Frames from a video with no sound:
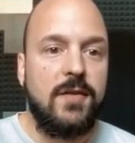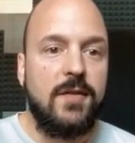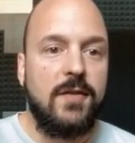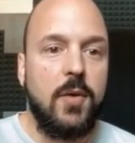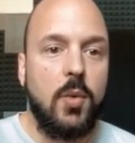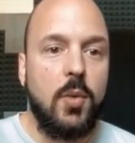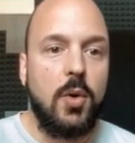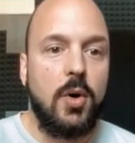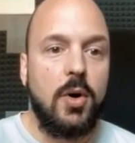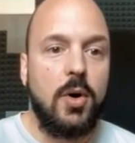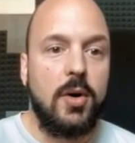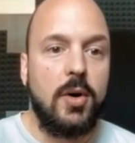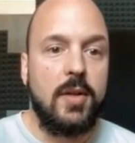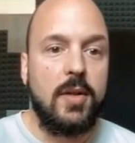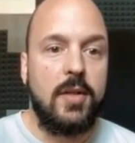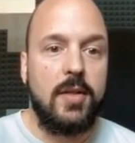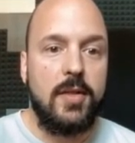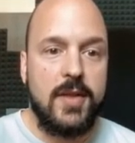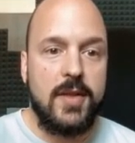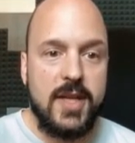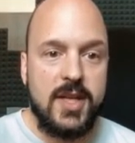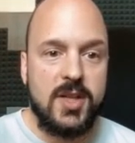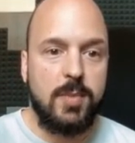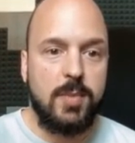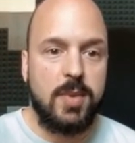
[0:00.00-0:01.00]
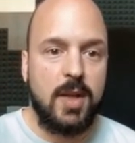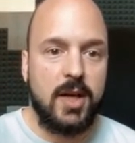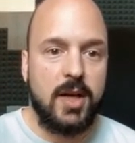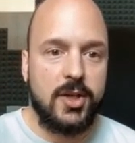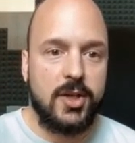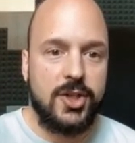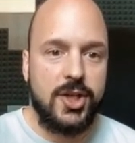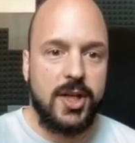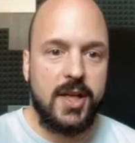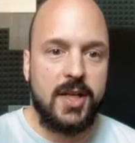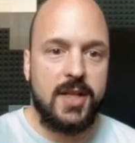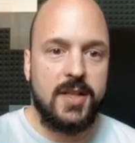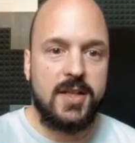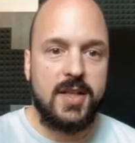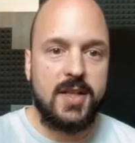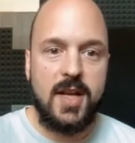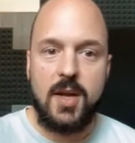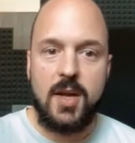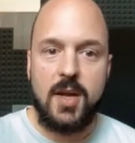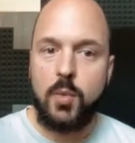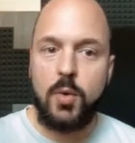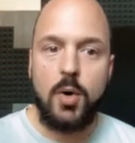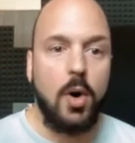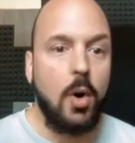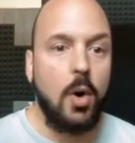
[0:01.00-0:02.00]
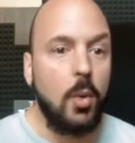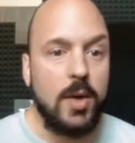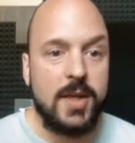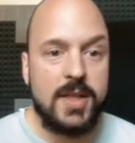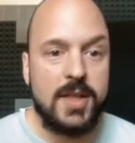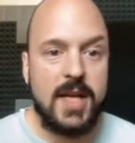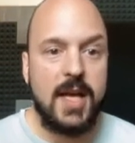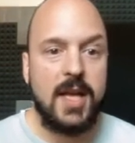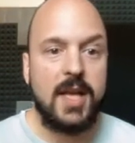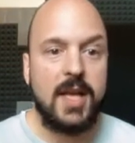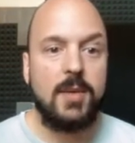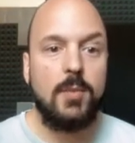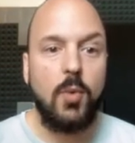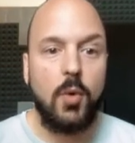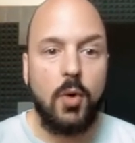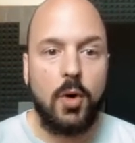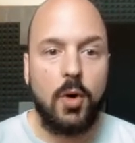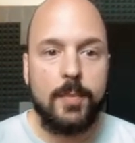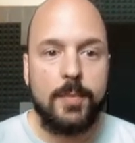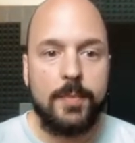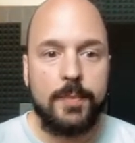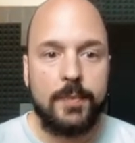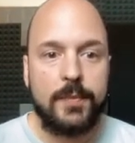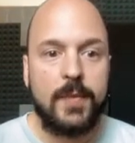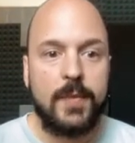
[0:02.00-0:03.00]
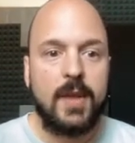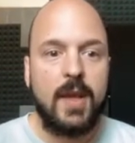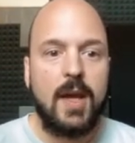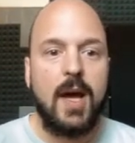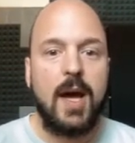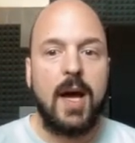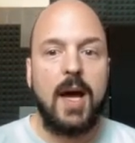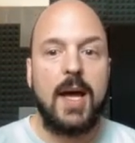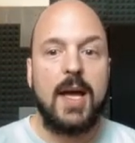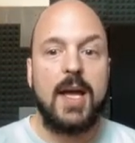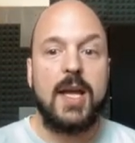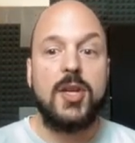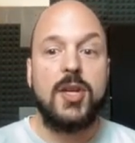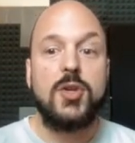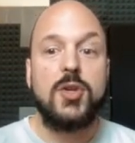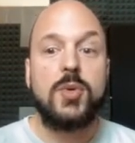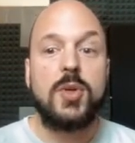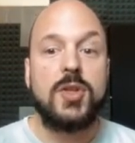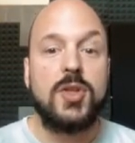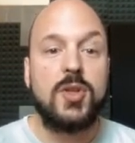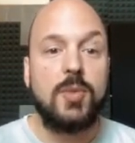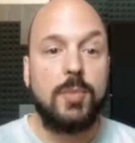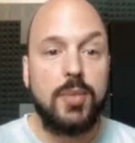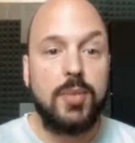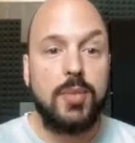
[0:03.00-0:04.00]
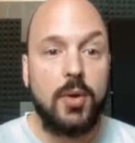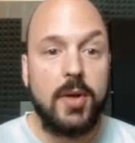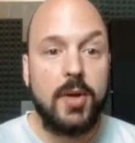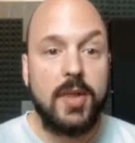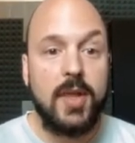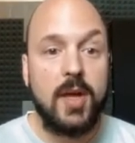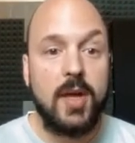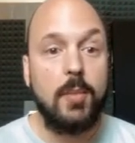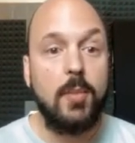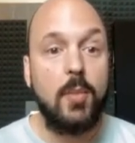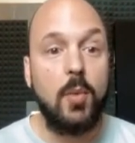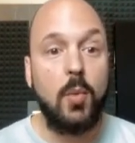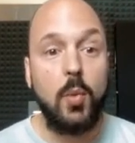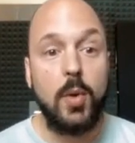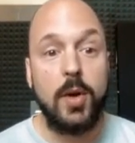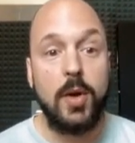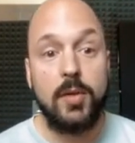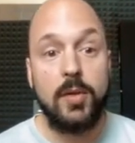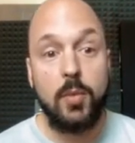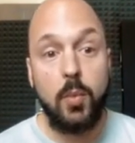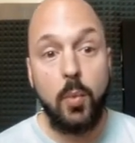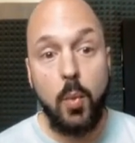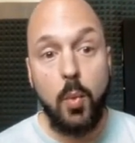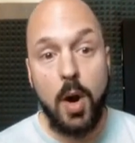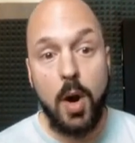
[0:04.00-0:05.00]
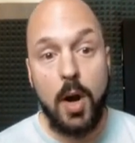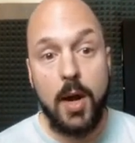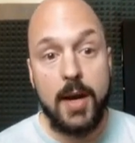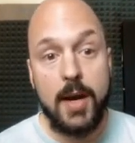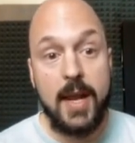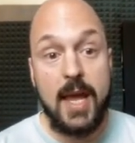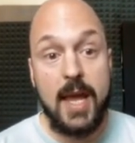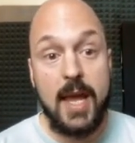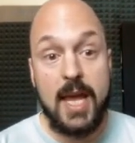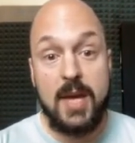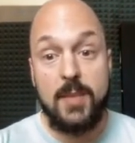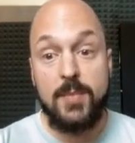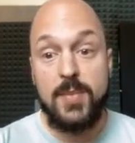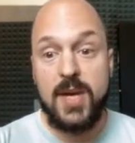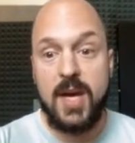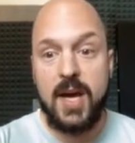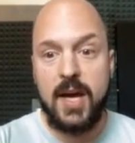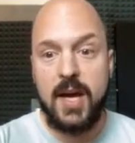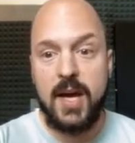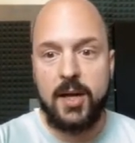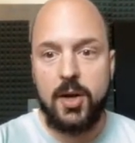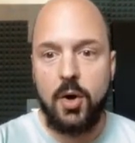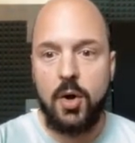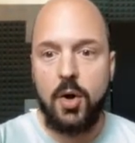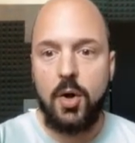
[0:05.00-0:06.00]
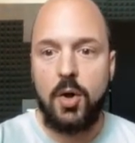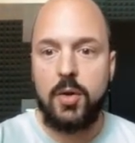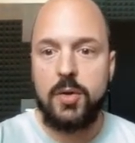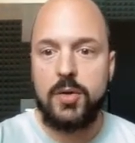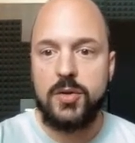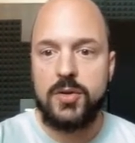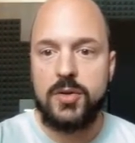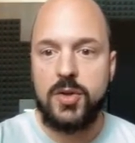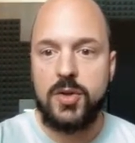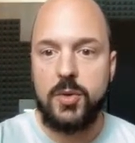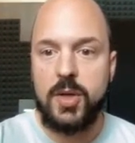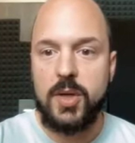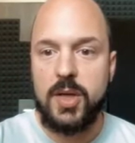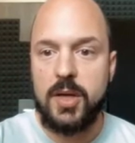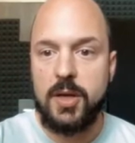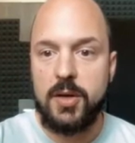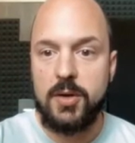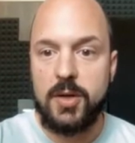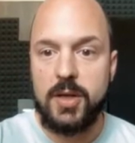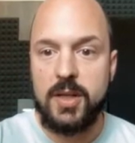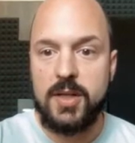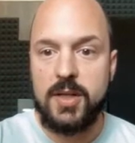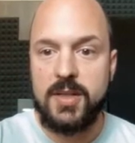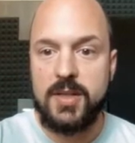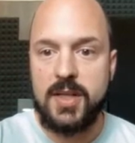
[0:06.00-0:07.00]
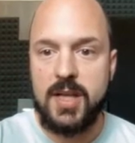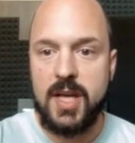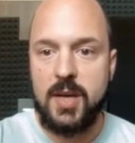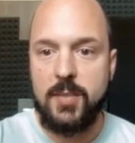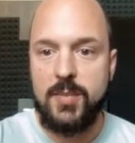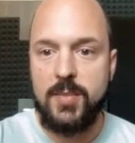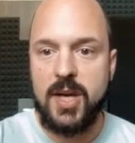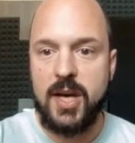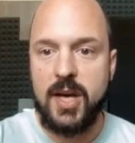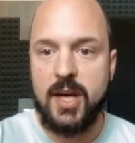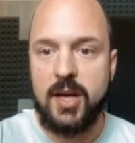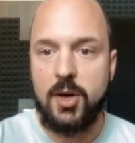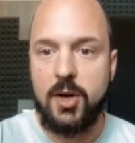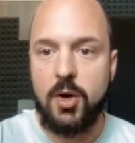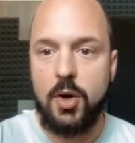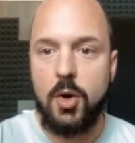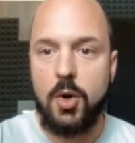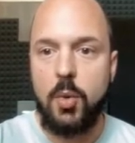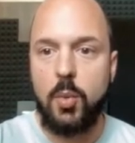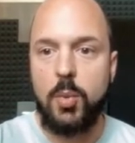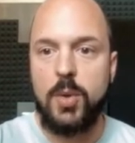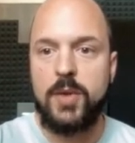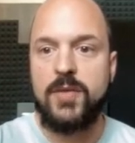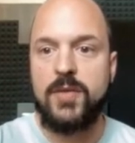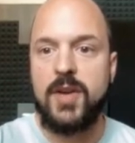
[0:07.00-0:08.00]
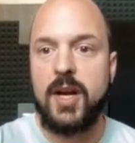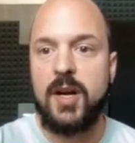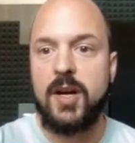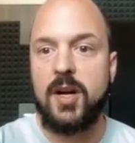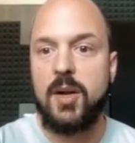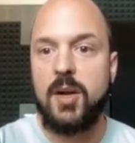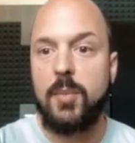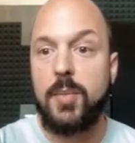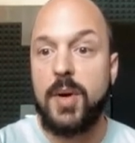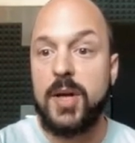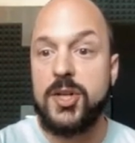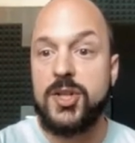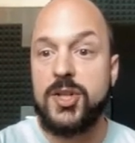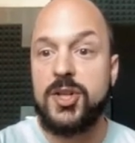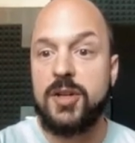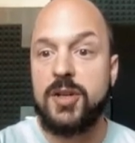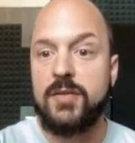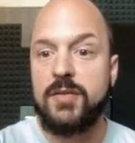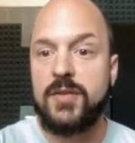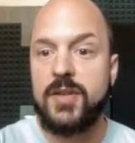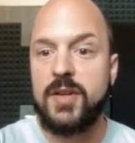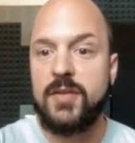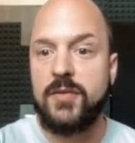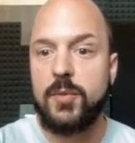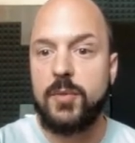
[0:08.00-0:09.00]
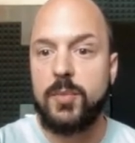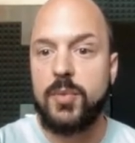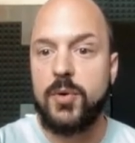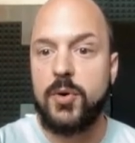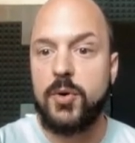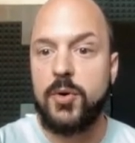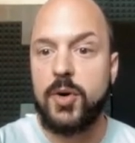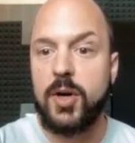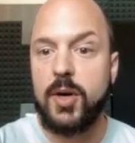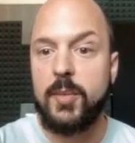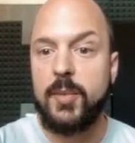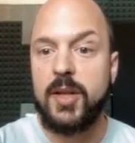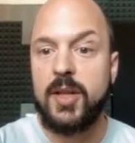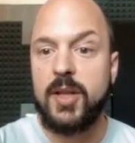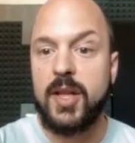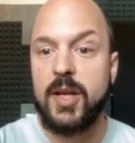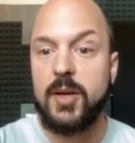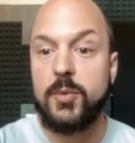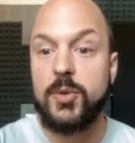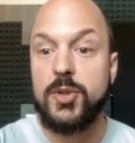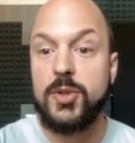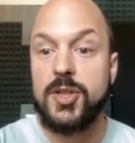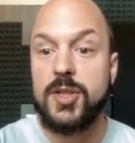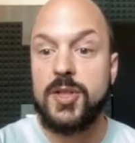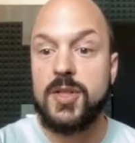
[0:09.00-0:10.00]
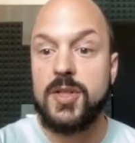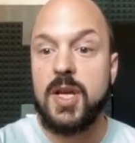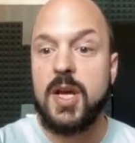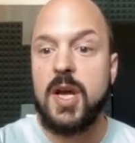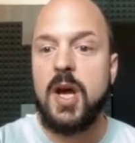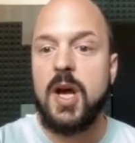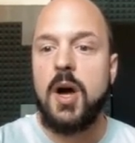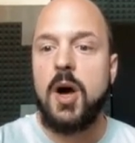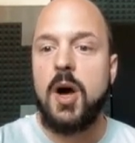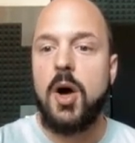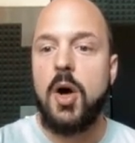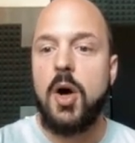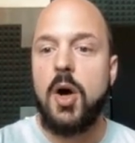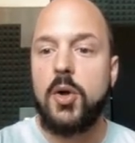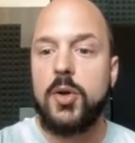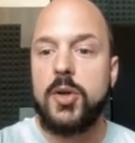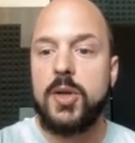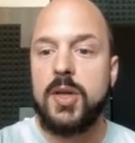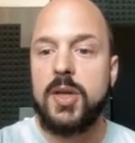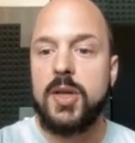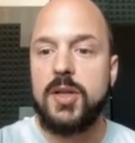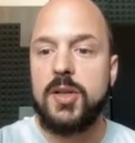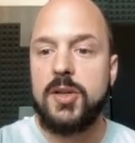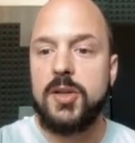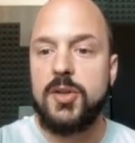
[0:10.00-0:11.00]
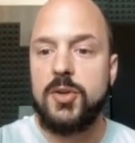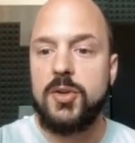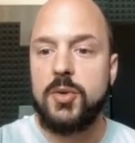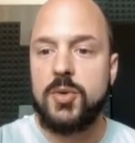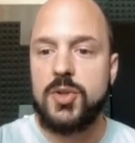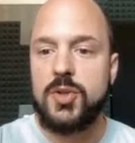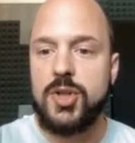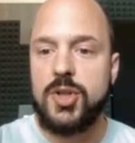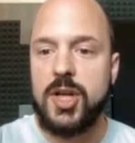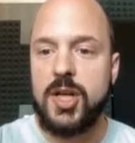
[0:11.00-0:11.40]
for these blockchains, and we're always adding more uh, and you can deploy them with one API call. So here is the API call. We've got it in a bunch of different programming languages. All you need to do is